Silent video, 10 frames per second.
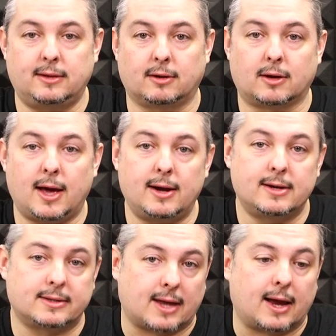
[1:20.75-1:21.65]
They're kind of
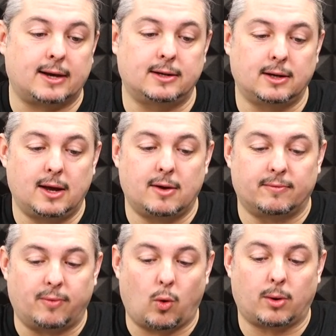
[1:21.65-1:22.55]
designed
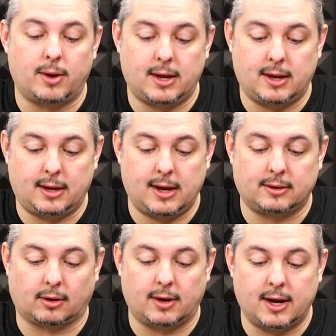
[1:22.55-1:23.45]
for
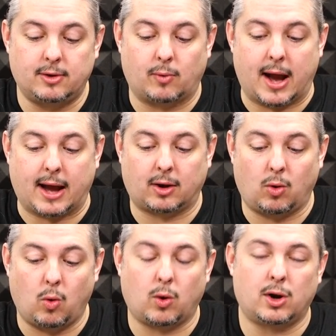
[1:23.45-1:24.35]
either in
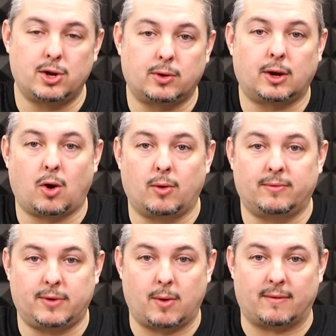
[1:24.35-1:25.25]
rack, or you can go,
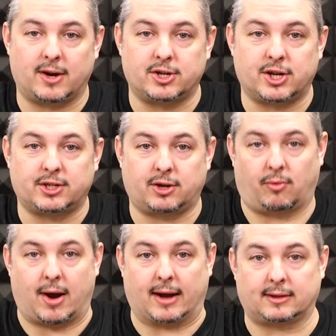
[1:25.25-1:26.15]
if you have an
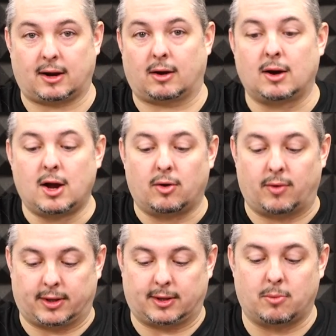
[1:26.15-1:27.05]
adjacent rack there,
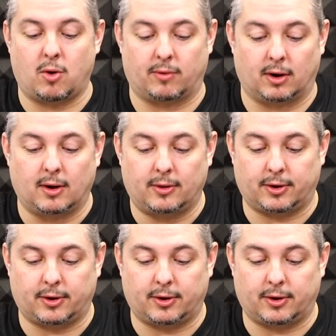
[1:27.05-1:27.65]
running them over.